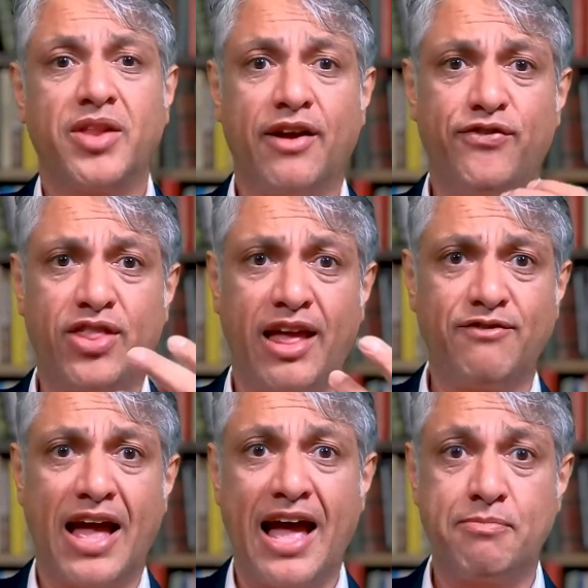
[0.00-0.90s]
If
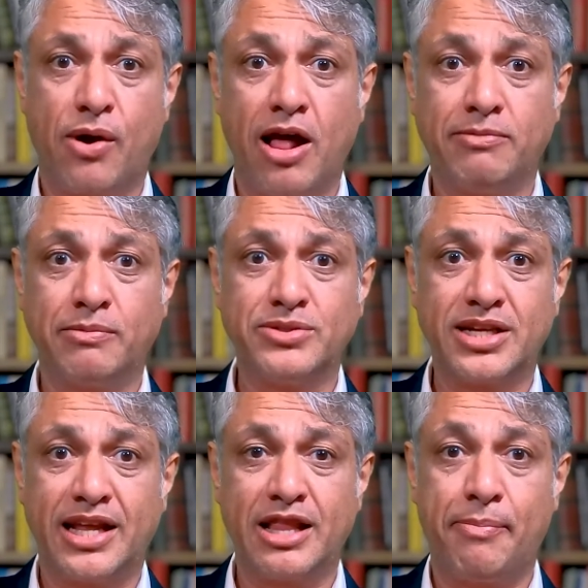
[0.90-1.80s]
they've had problems
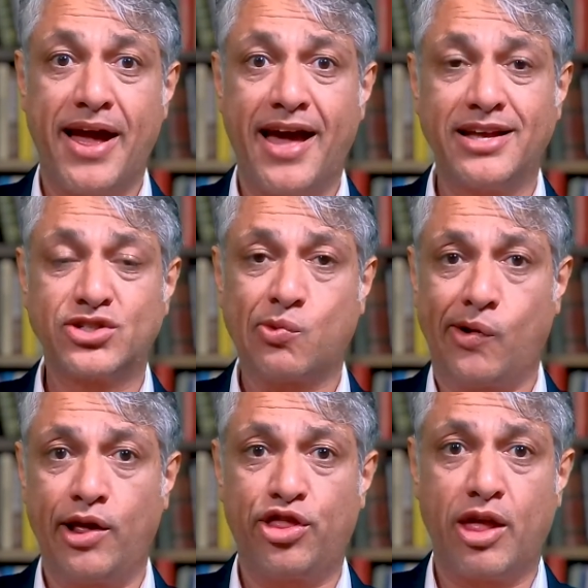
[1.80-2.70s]
in the past
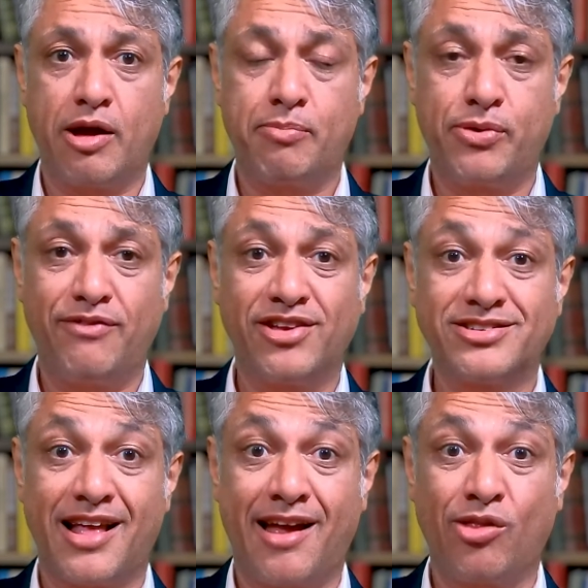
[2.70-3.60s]
with
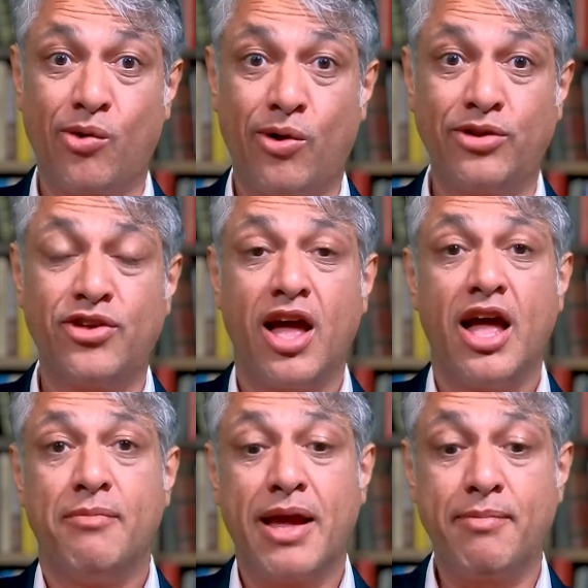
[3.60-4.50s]
previous landlords,
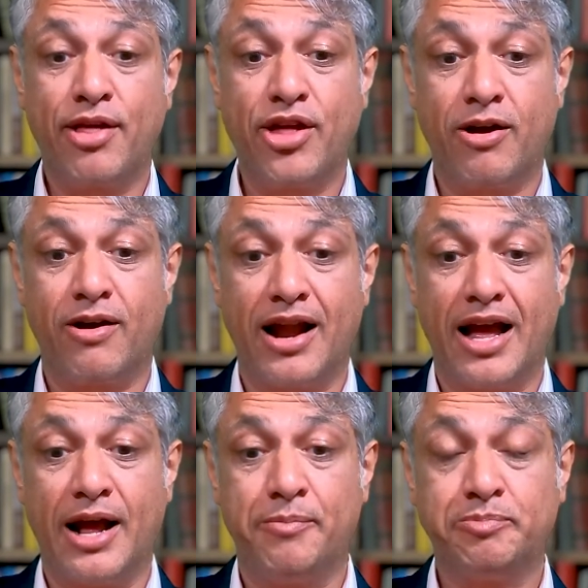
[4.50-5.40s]
maybe they're
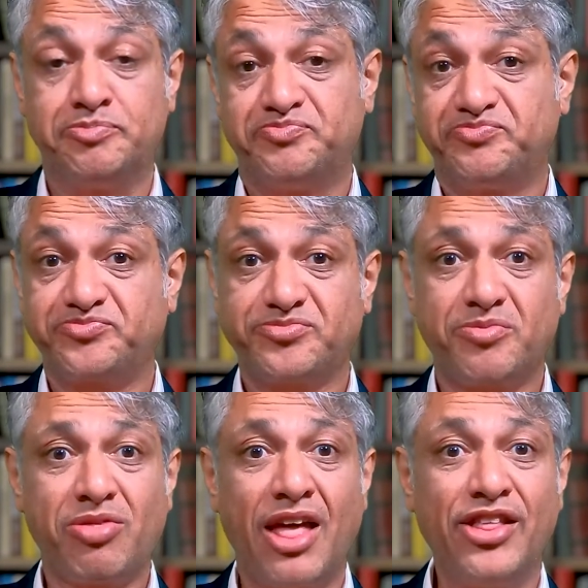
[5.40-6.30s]

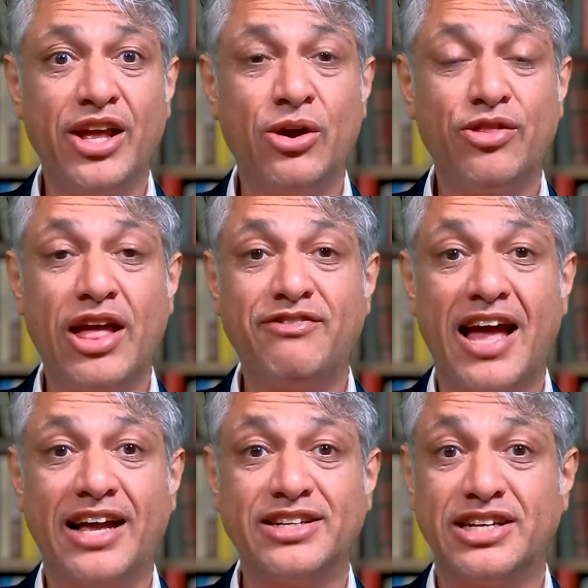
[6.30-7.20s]
they've
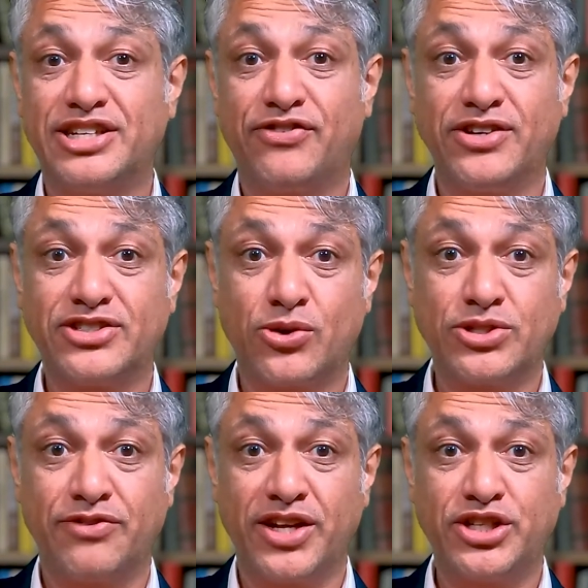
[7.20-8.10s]
had different
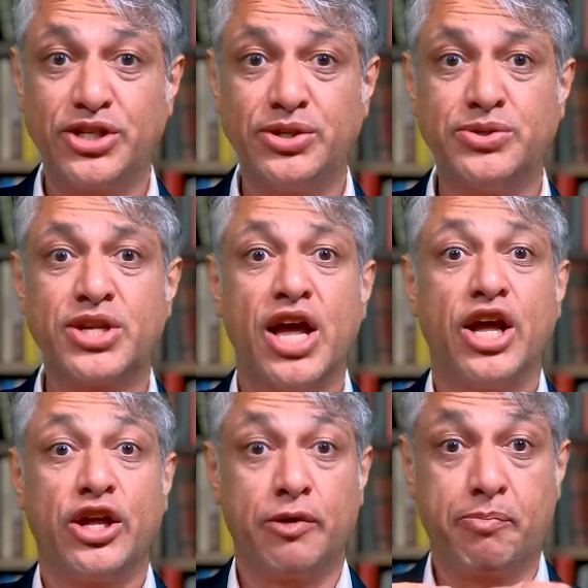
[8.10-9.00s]
sorts of issues.
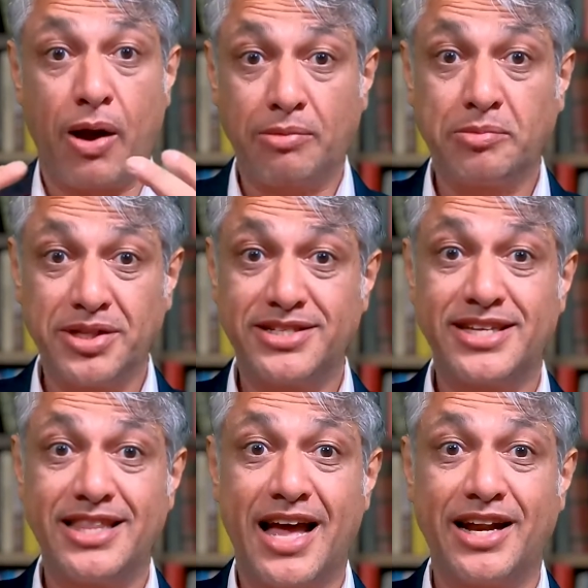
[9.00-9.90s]
You probably
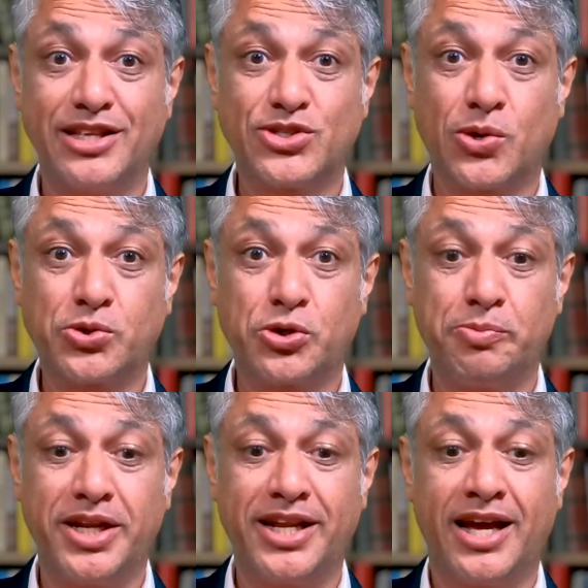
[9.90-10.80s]
see that in social
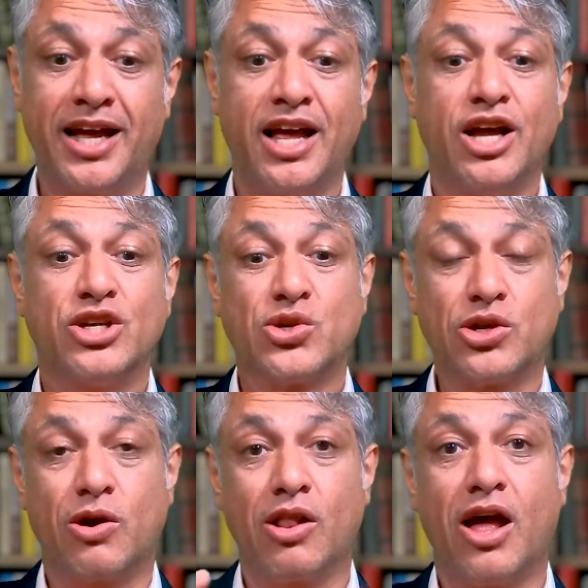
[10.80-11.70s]
media. So
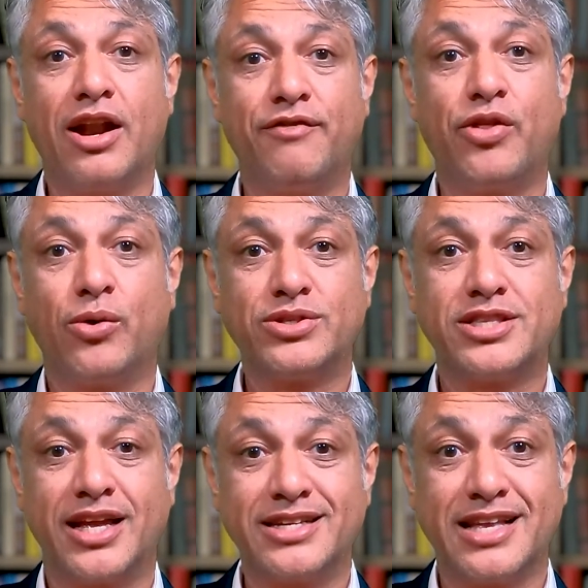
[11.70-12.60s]
there are a lot of those
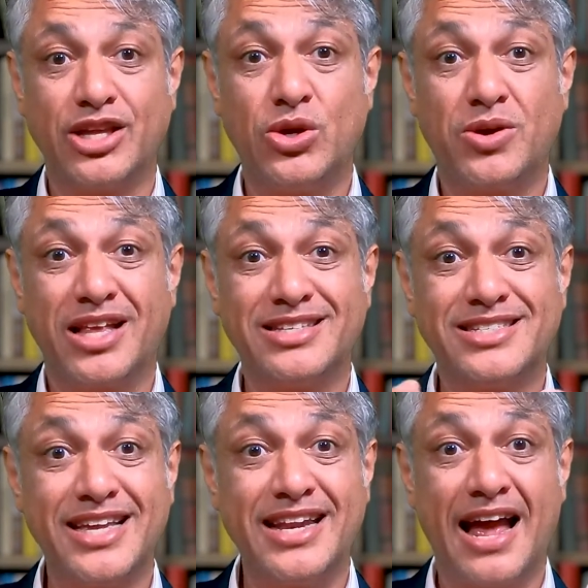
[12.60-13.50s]
things that you can
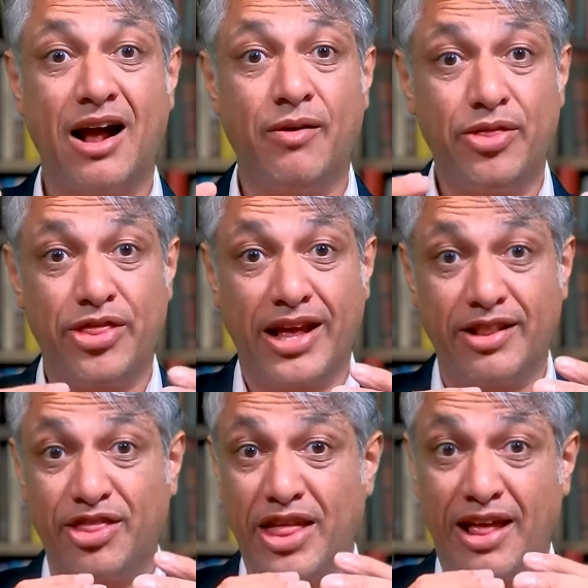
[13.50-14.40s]
see now
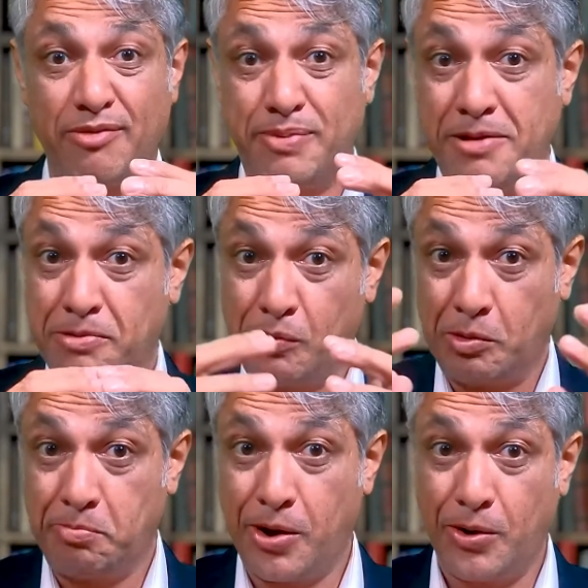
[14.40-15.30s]
that people will
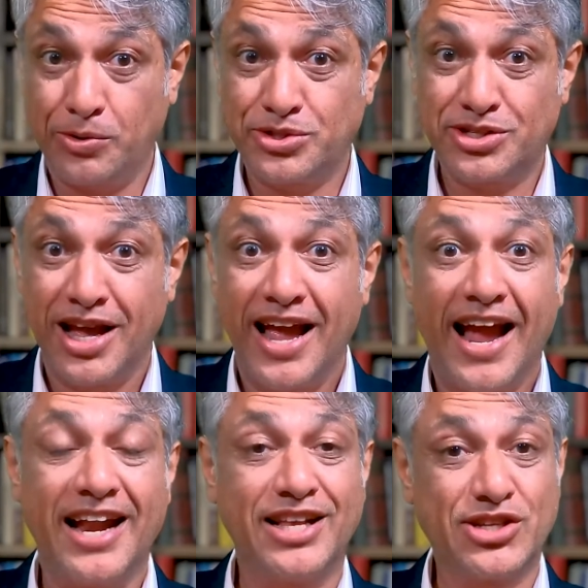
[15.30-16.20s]
post,
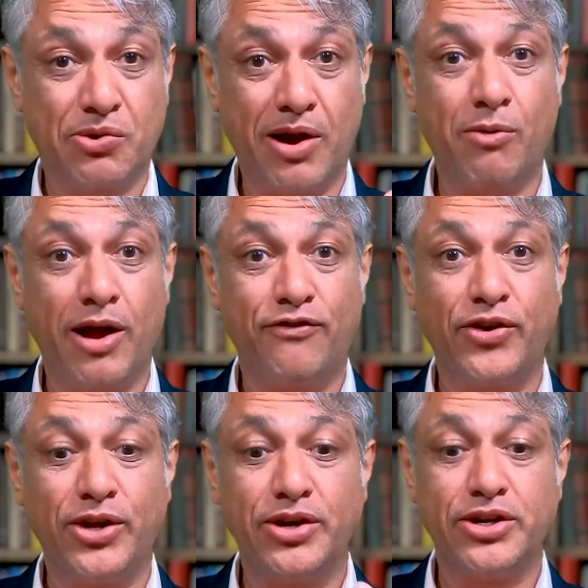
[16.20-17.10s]
and it's a great way for
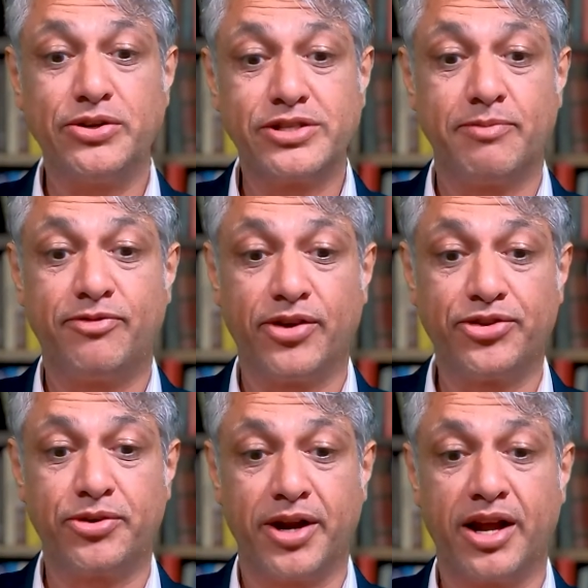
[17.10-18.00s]
you to do some
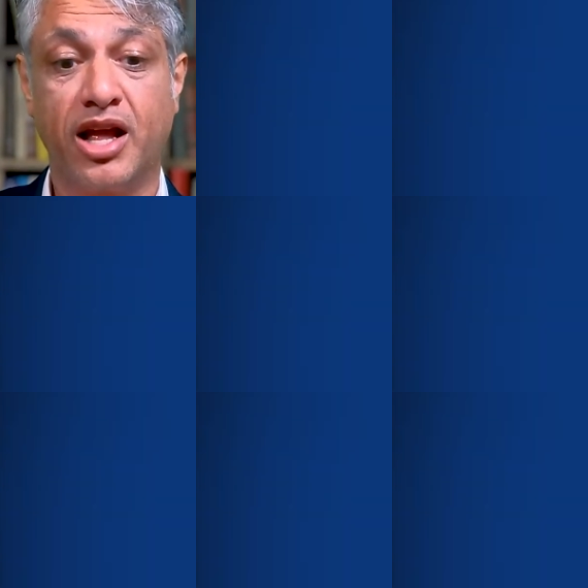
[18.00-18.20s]
filtering.